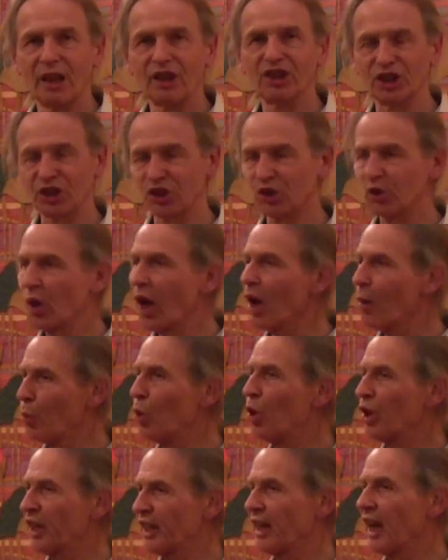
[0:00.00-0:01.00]
Just try and
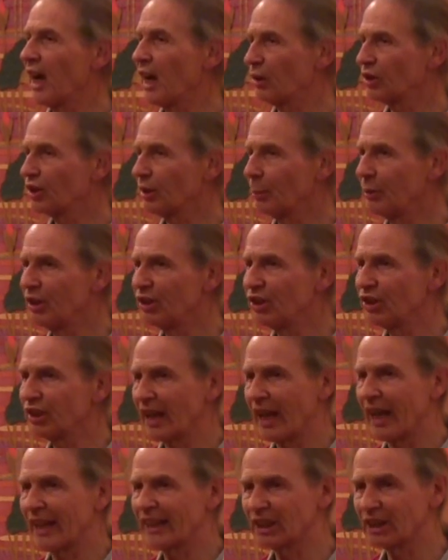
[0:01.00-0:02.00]
work it out. I mean,
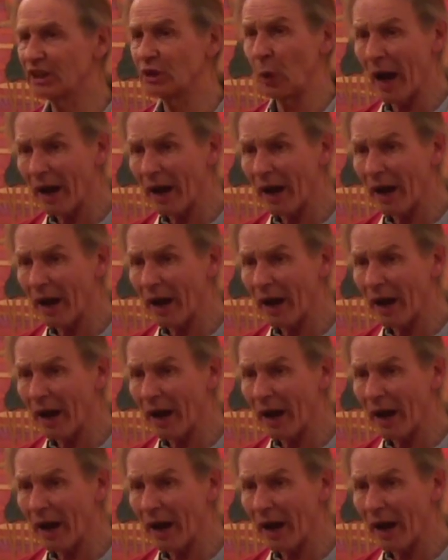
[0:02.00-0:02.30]
you